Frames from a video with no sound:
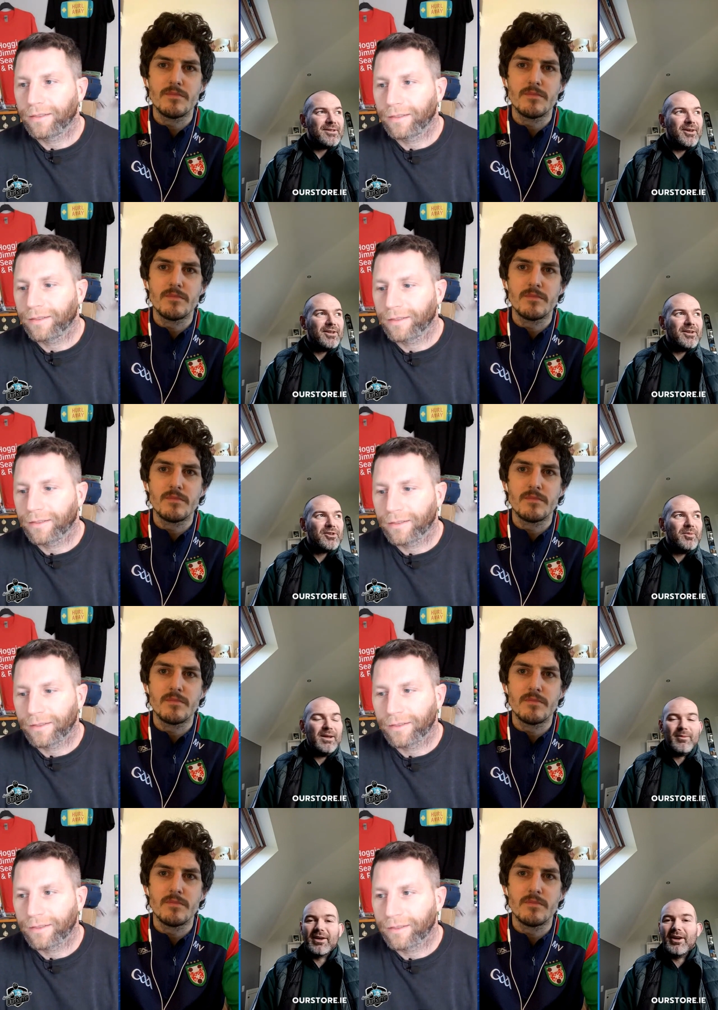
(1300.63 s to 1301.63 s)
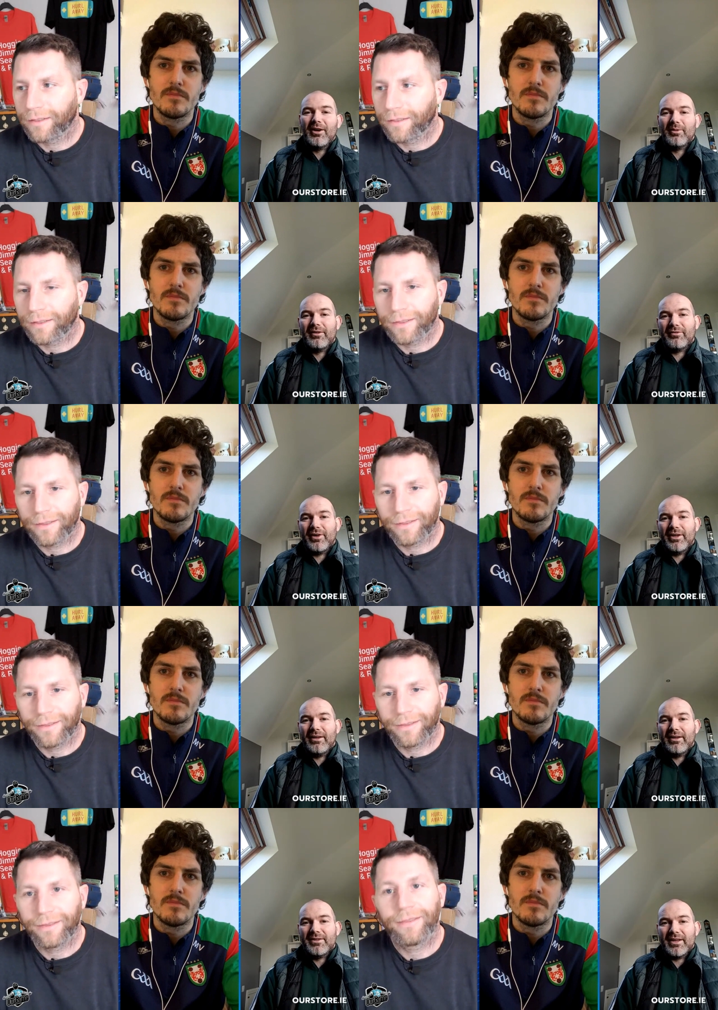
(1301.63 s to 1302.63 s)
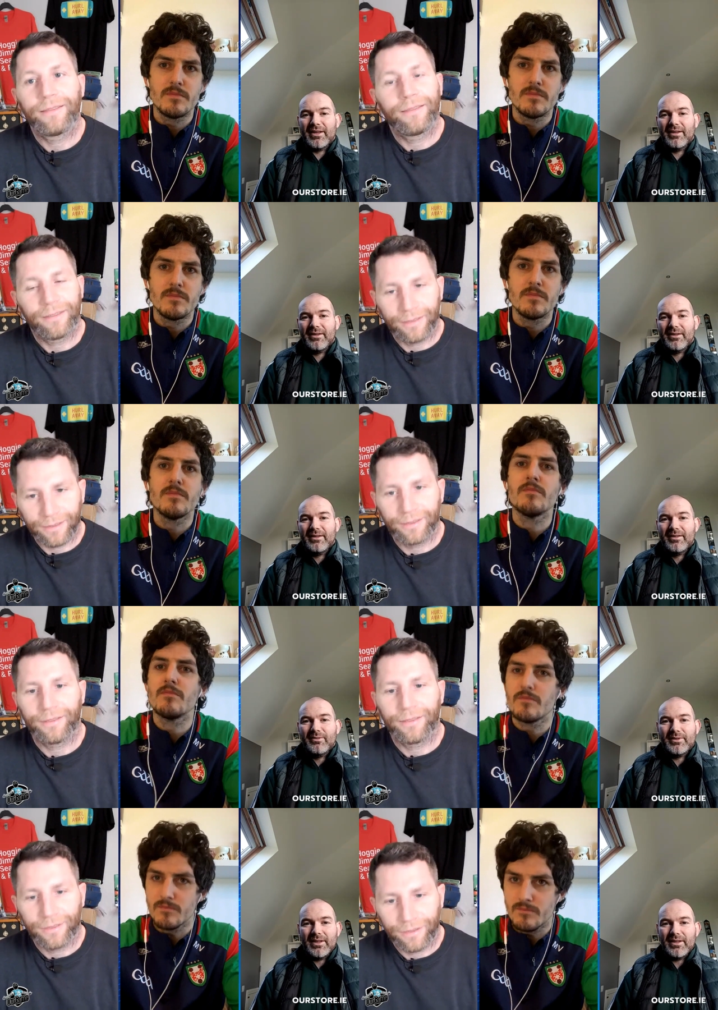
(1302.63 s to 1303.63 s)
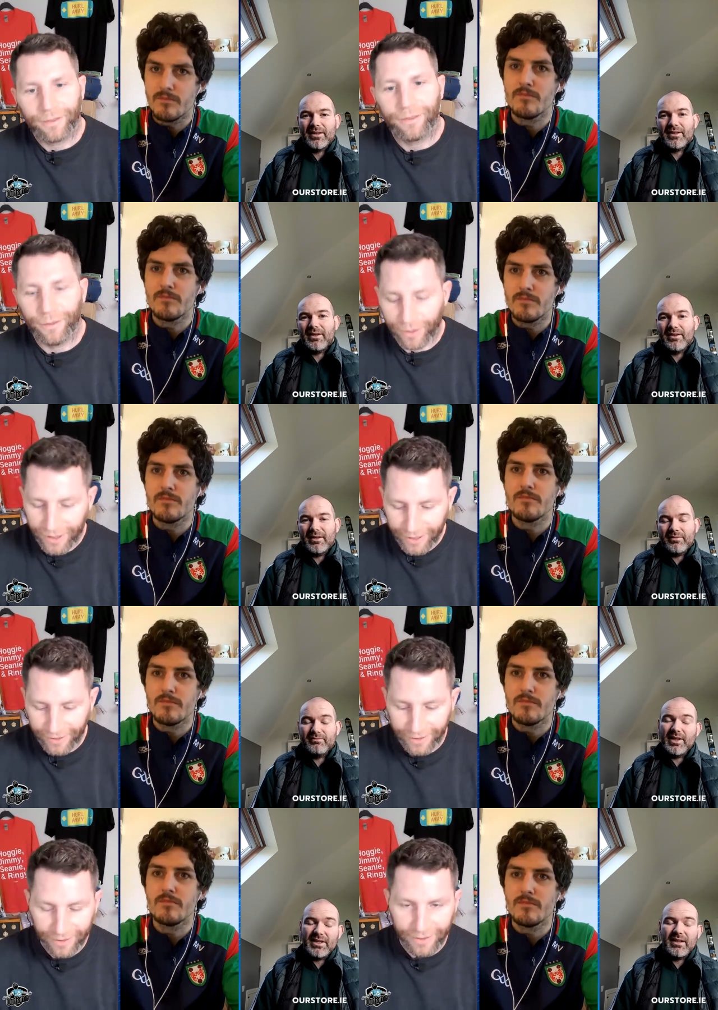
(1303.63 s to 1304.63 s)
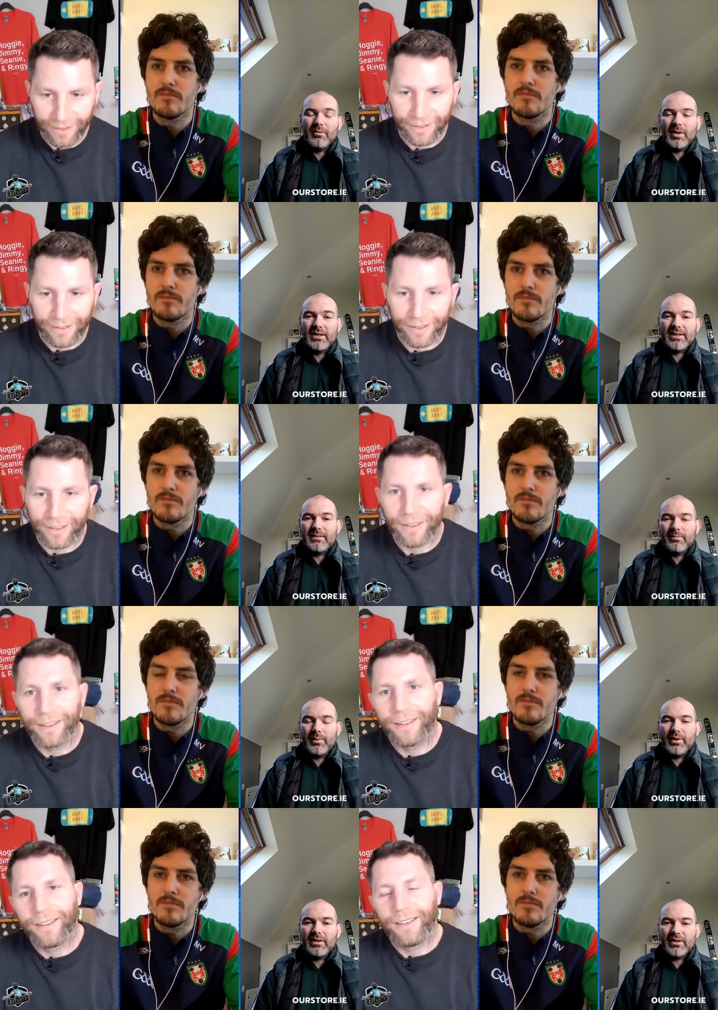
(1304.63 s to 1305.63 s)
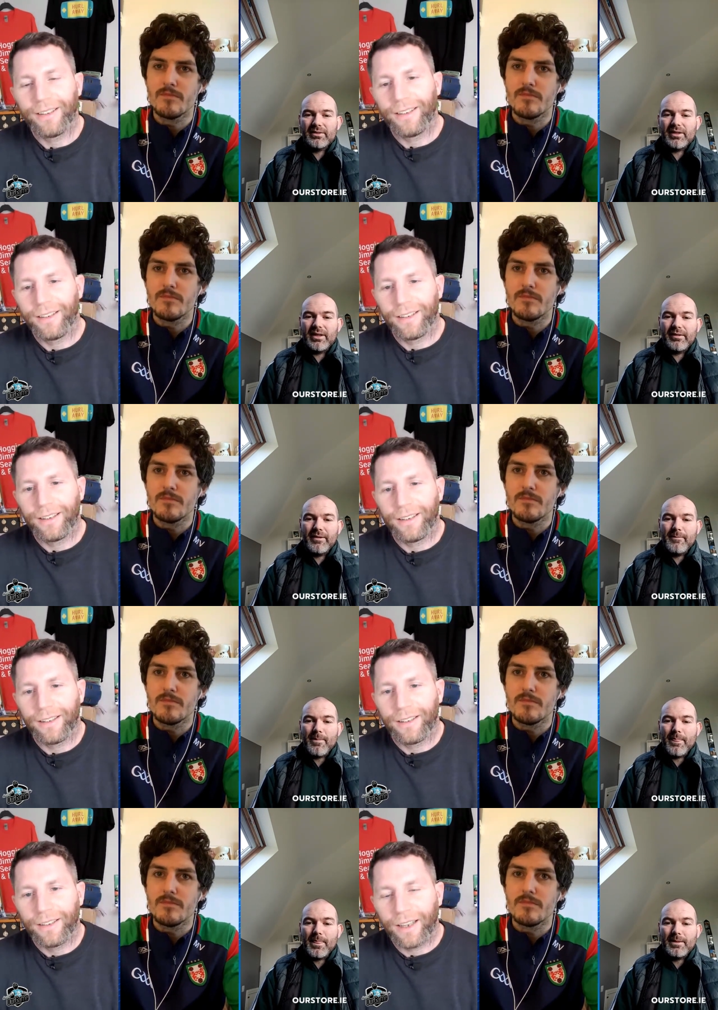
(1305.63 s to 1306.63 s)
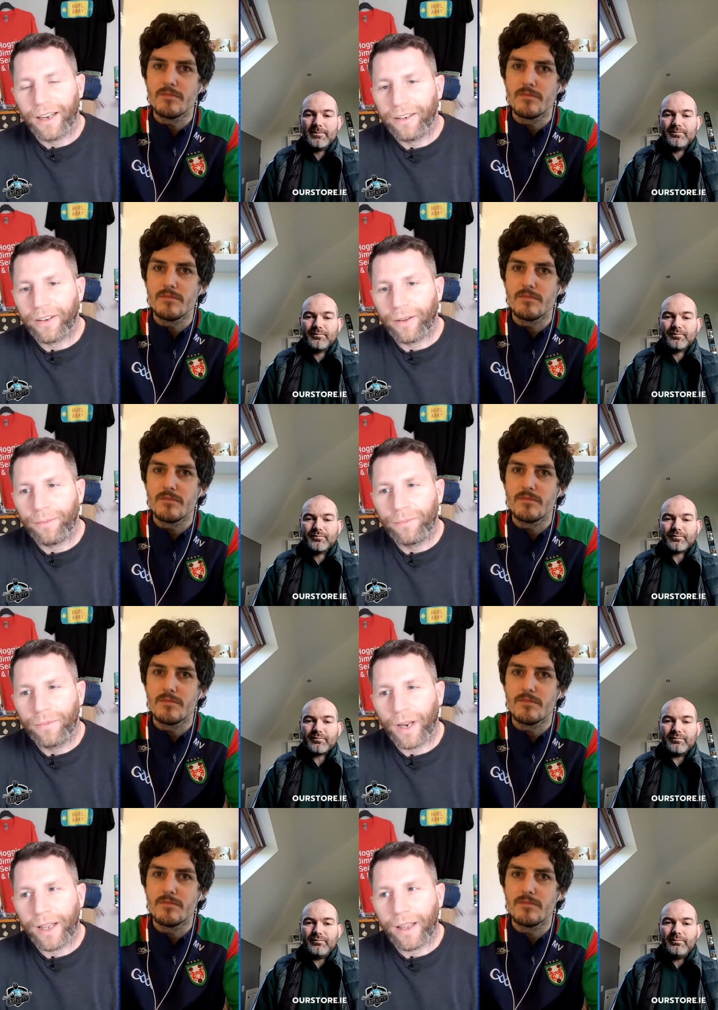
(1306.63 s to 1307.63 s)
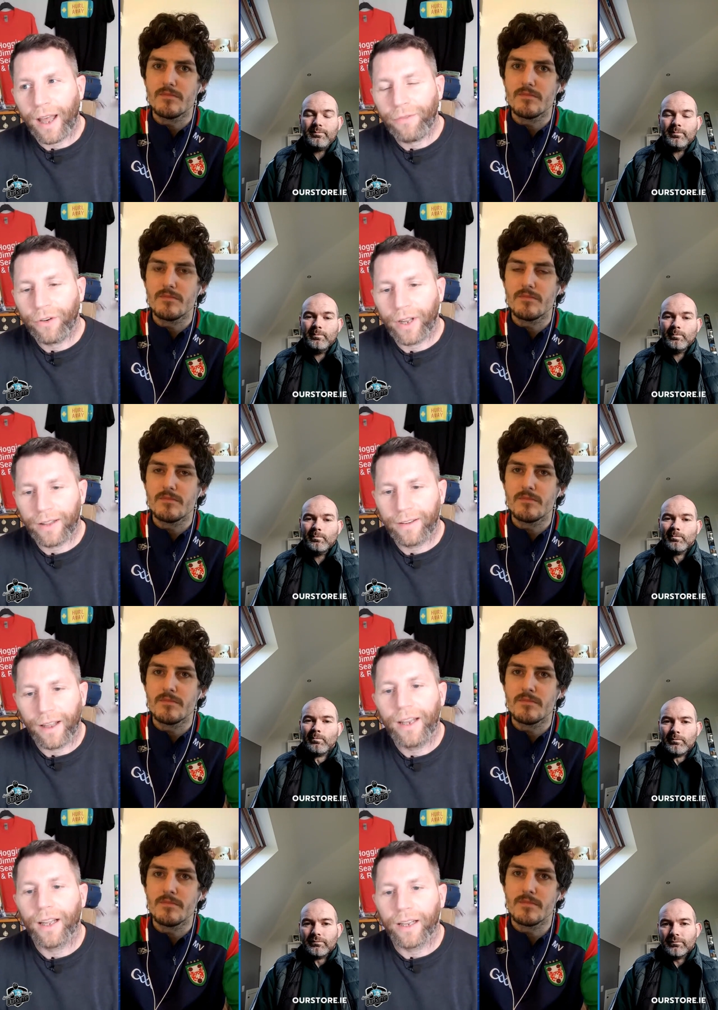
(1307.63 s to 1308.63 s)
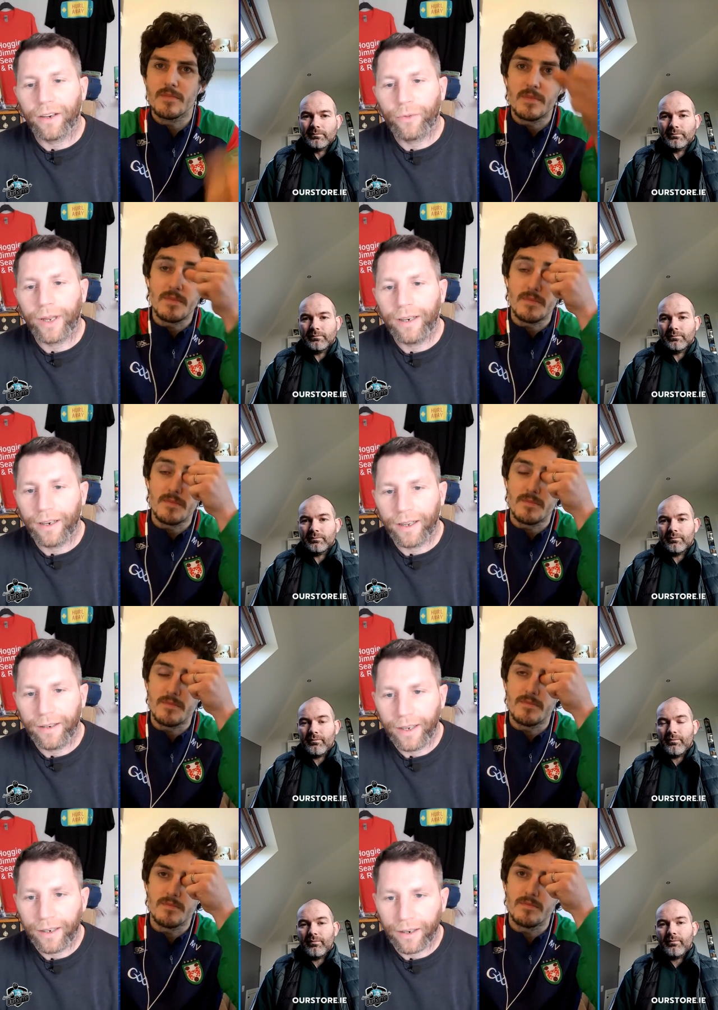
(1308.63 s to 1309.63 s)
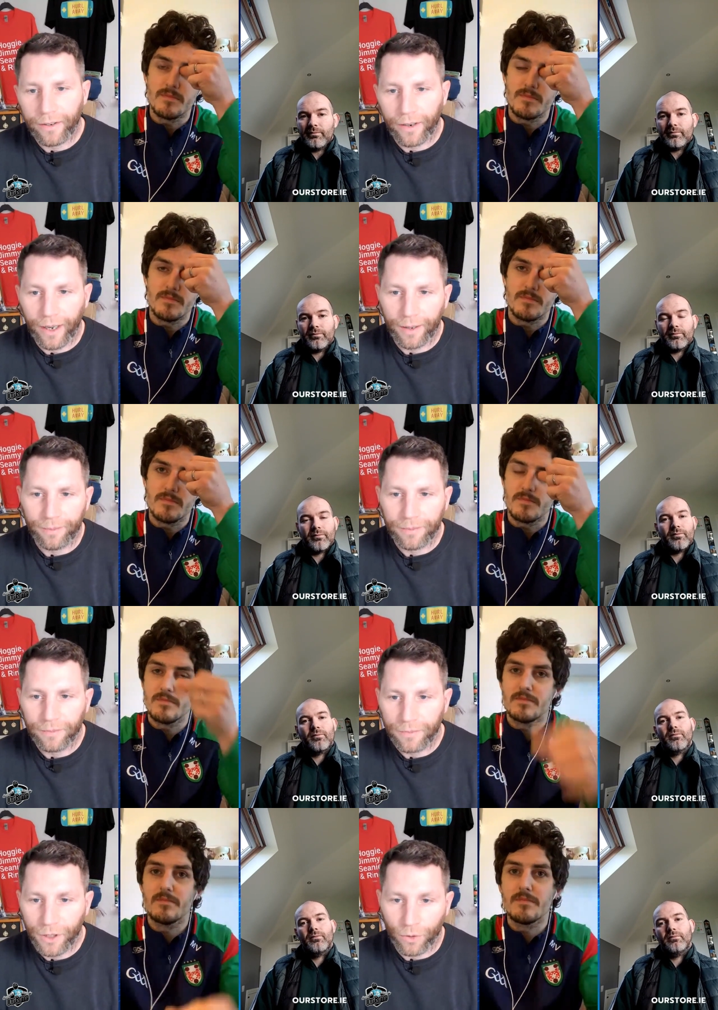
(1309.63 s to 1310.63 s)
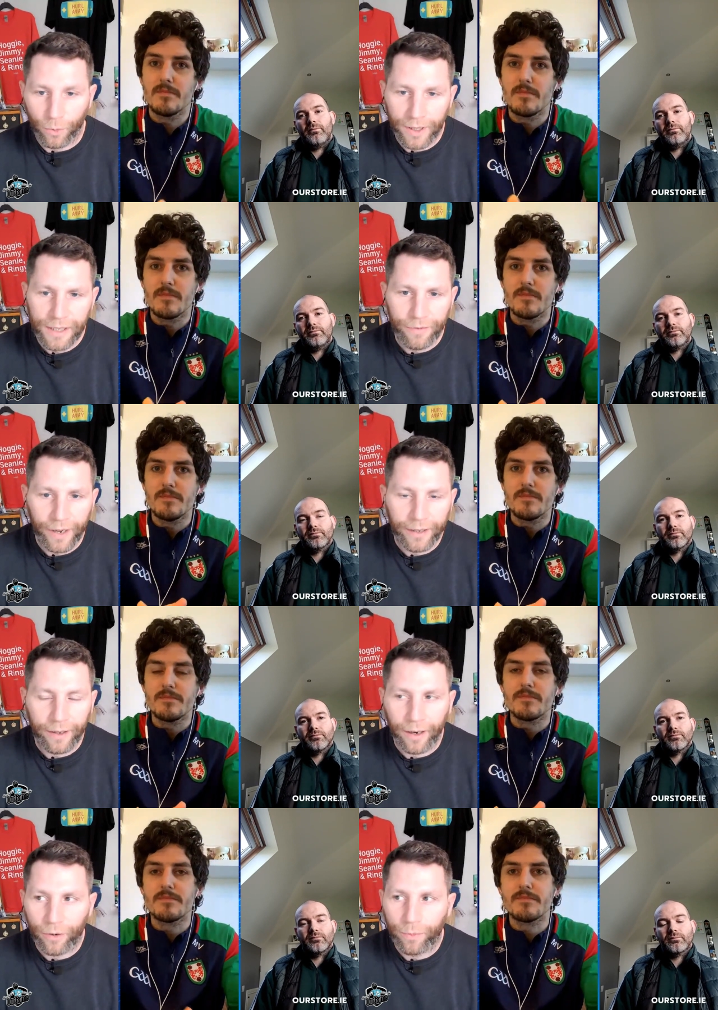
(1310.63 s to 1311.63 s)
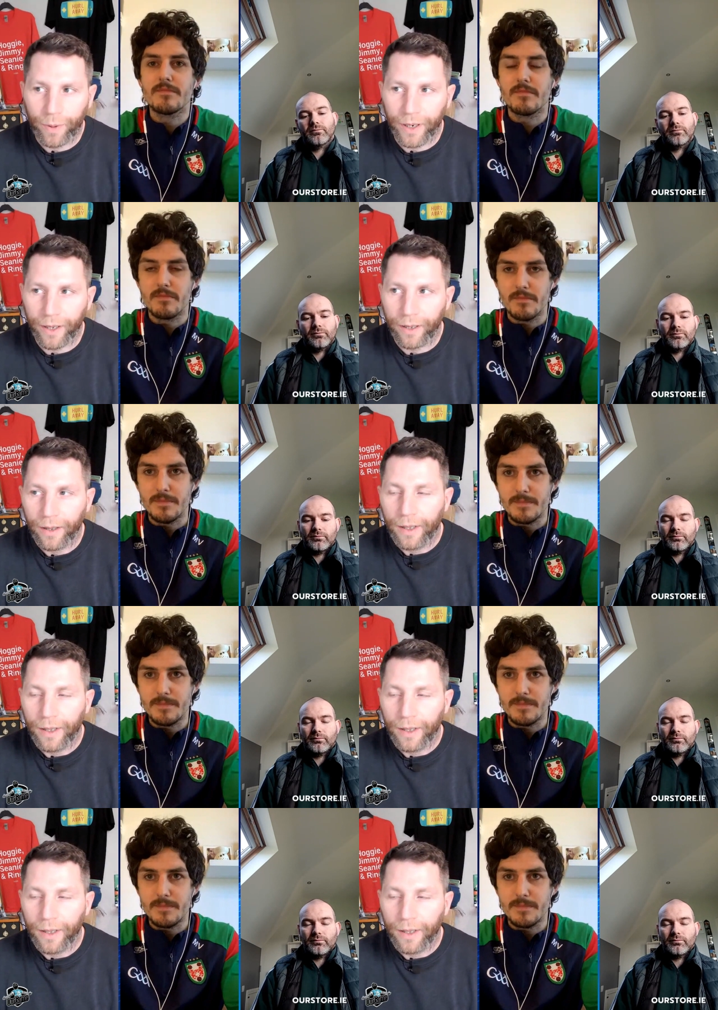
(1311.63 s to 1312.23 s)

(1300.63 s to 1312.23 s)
Speaker 1: I think it's going to be Limerick Galway final. I think. I, I, right. I, I think boiled that boil down to that.
Speaker 2: And uh, like after that sideline in 2019, that um, you know was deflected out by